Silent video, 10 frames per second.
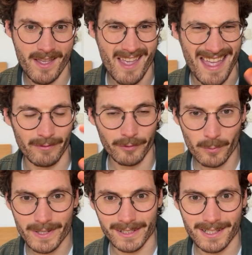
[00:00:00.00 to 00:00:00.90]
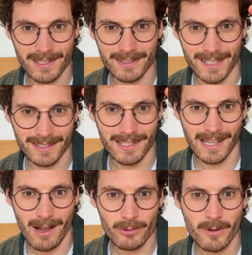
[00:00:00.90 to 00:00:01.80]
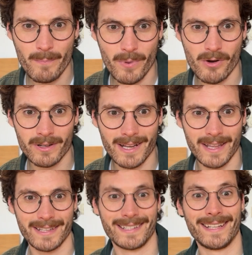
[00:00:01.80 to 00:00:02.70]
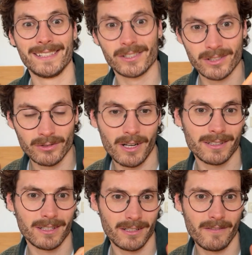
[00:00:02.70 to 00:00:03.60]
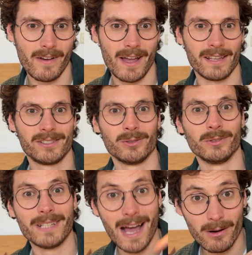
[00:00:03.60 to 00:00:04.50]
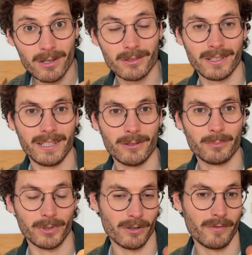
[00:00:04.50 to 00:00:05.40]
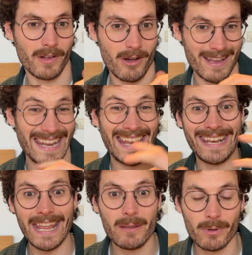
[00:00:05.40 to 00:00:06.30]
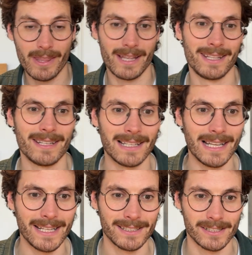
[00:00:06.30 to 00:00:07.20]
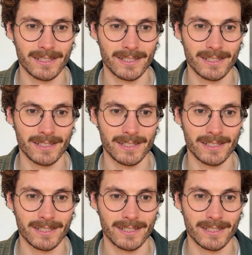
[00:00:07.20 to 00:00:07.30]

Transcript: And from that cloud component, I can instruct the device to download a new profile and enable that in a later